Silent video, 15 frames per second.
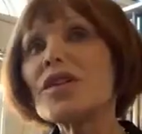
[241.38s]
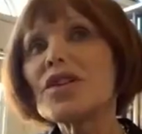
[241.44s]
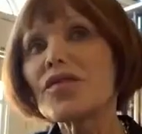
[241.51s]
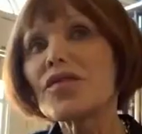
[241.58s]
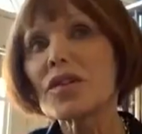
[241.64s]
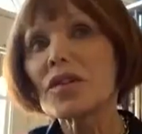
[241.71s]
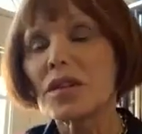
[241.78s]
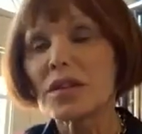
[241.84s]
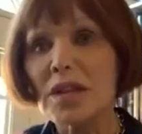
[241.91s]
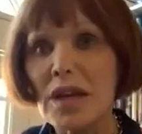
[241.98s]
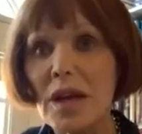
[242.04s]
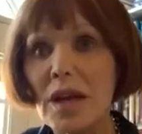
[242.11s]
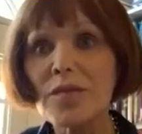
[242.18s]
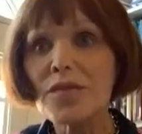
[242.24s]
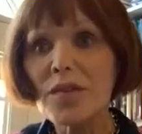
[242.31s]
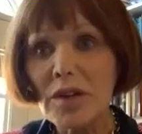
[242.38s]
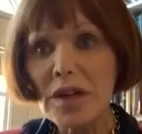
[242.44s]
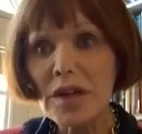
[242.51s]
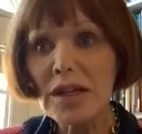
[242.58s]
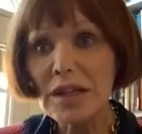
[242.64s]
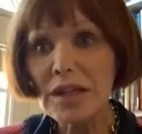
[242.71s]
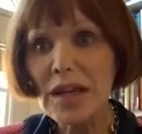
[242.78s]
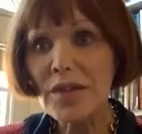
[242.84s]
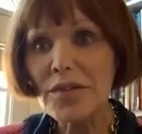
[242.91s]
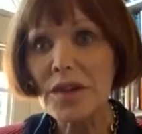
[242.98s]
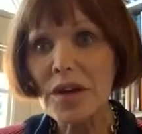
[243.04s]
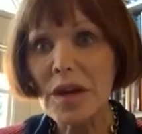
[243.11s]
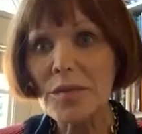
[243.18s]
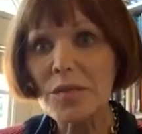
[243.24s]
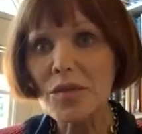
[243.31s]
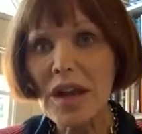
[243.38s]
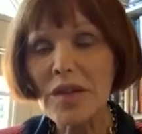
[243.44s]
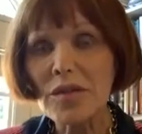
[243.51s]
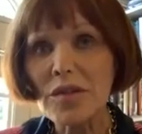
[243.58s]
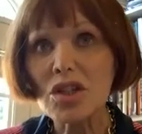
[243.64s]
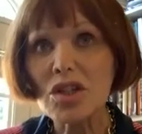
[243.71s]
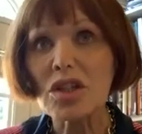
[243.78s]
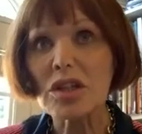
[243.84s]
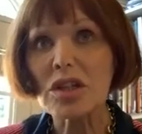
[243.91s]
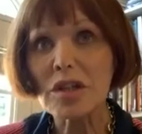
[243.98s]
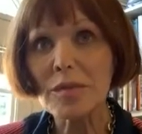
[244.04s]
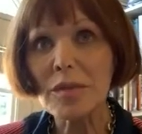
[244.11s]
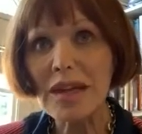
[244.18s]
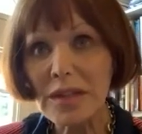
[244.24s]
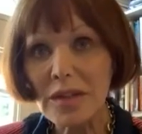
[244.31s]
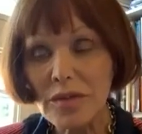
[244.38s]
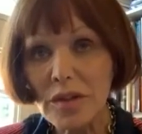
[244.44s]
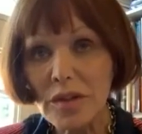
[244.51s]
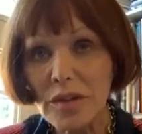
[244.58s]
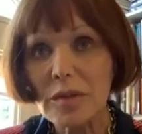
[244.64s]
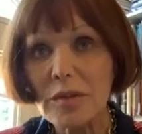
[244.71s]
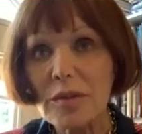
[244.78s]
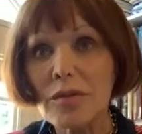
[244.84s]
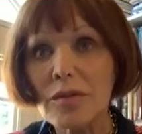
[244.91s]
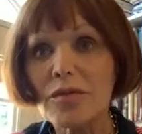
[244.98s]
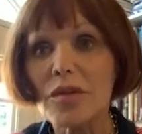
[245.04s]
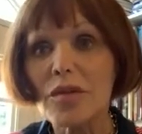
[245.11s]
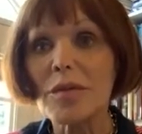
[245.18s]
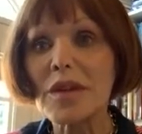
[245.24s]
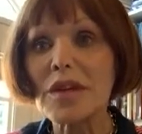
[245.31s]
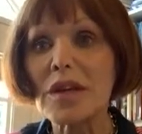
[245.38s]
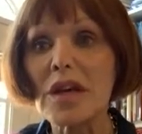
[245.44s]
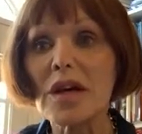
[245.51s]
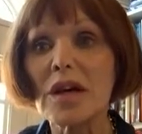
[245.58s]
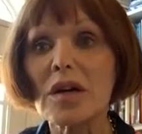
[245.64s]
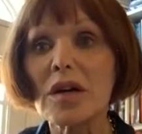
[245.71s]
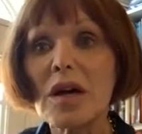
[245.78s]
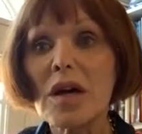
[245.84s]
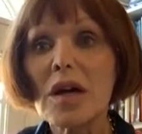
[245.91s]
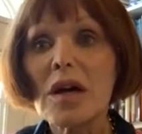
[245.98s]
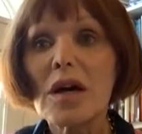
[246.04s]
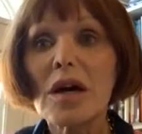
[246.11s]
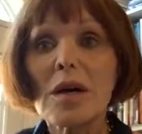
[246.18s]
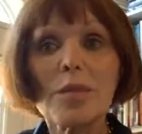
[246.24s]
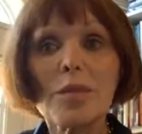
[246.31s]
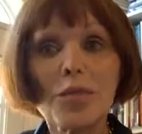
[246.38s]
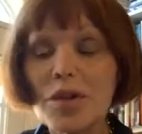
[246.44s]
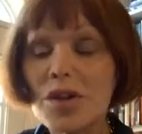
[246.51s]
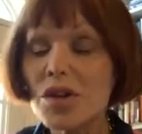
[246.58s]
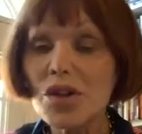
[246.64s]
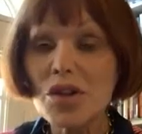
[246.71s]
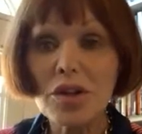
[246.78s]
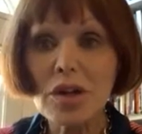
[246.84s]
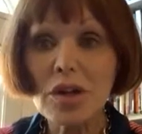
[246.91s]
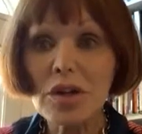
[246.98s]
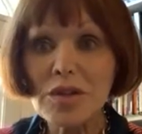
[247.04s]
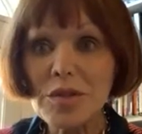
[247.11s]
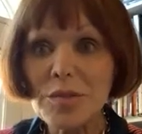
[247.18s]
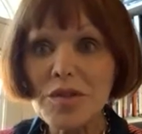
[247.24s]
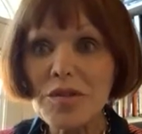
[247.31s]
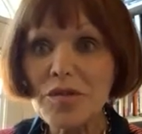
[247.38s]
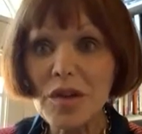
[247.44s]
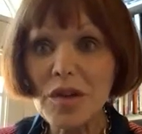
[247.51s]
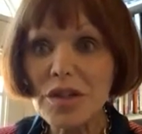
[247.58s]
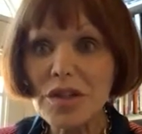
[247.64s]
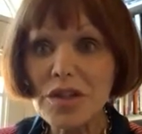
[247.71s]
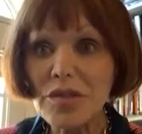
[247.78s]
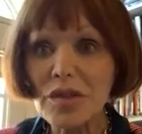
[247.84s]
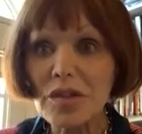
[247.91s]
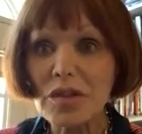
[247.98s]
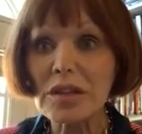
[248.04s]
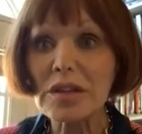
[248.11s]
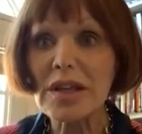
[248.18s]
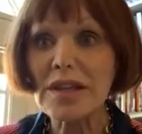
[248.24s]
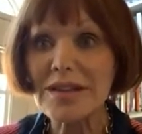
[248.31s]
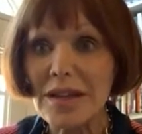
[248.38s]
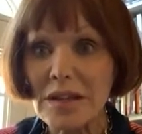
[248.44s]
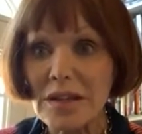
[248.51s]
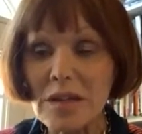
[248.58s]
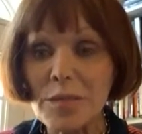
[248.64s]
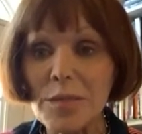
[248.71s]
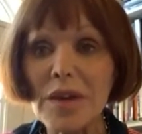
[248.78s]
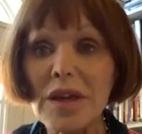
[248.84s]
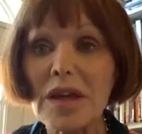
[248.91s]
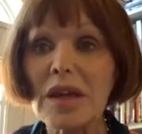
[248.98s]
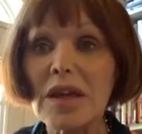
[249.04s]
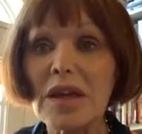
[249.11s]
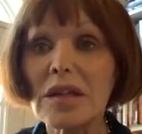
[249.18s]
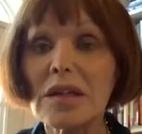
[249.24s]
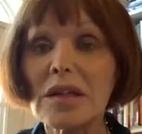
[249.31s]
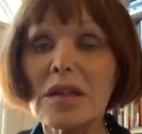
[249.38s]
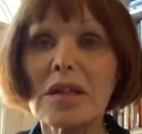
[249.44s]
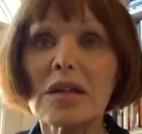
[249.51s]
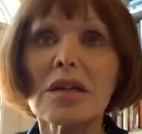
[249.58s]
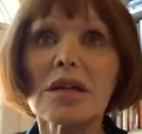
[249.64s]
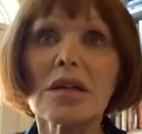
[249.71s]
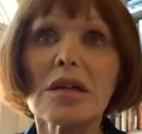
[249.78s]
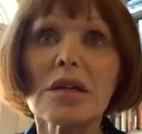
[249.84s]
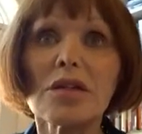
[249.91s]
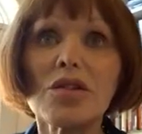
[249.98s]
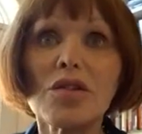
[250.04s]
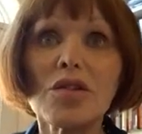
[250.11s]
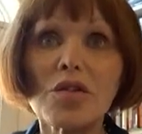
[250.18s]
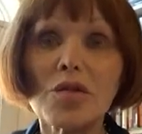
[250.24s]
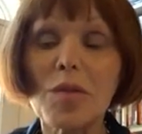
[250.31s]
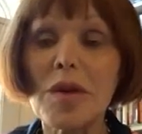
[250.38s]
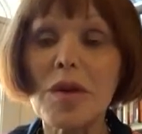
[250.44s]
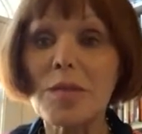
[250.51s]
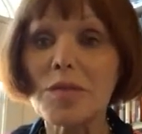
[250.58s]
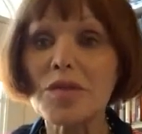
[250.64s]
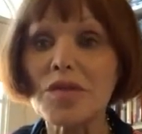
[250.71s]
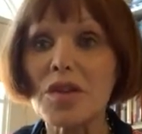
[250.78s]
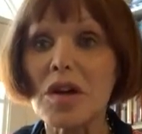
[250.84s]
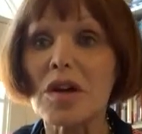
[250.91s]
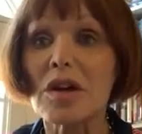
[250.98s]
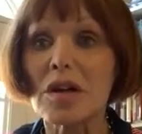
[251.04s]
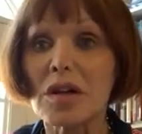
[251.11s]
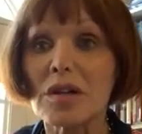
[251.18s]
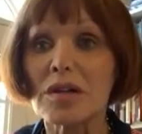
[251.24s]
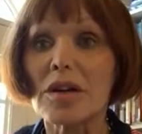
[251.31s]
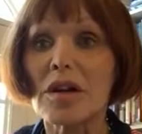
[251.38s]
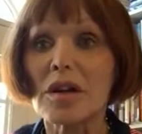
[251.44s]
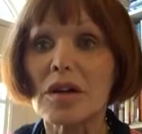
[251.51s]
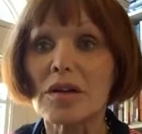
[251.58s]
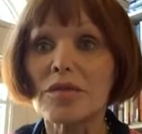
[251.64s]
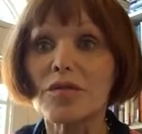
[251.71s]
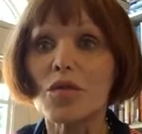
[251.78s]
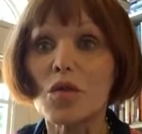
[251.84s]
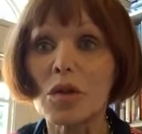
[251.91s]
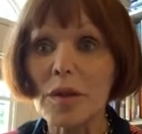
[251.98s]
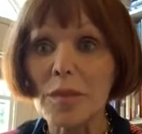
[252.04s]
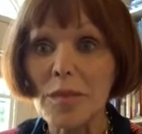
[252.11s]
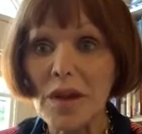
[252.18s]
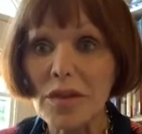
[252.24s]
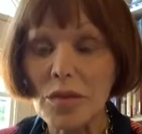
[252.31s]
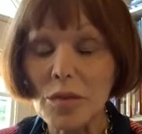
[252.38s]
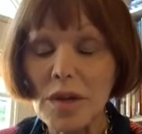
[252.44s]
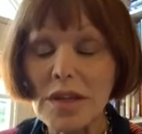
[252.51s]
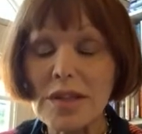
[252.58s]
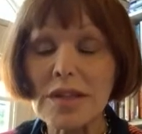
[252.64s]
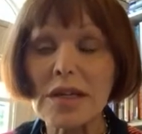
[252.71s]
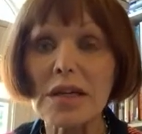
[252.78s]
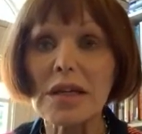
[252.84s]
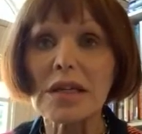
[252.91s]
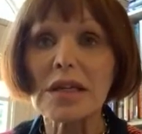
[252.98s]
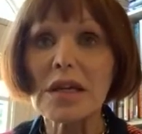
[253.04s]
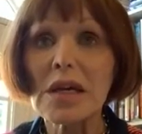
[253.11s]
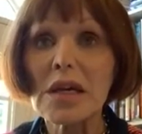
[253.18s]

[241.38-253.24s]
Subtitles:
difficult, and I'm very glad that I'm not having to earn my living from it now. Print journalism is very difficult. It's underpaid. Newspapers are falling by the wayside.